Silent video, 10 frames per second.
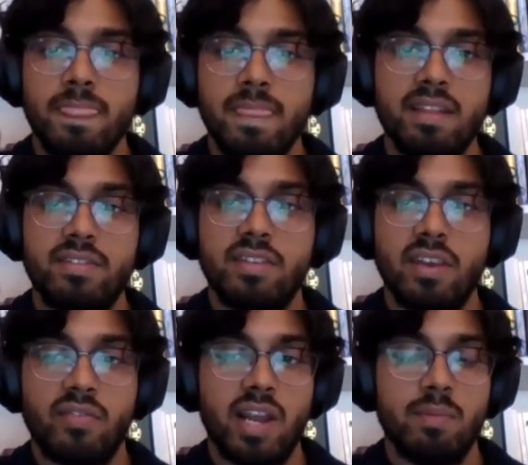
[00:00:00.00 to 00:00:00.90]
It's
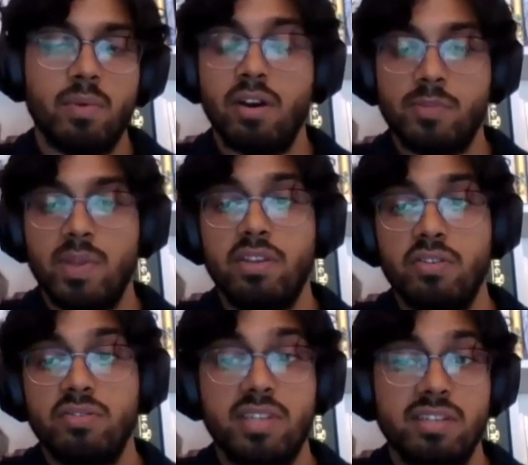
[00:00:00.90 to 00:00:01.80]
available. It's been
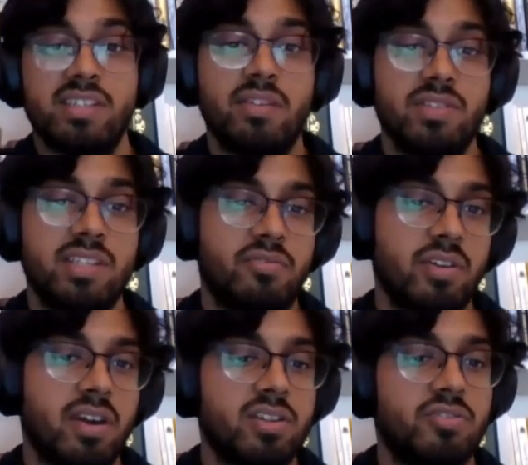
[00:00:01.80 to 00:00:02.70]
used in 70
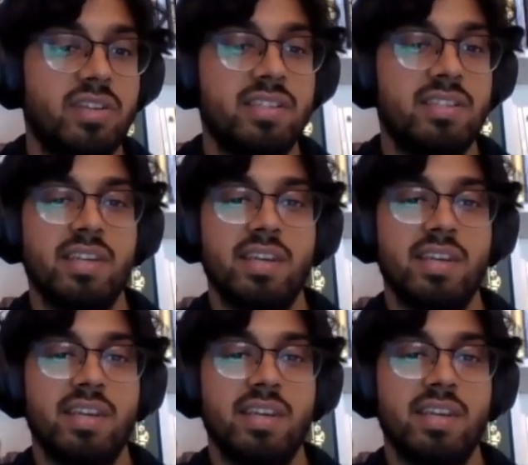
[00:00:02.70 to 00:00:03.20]
different countries.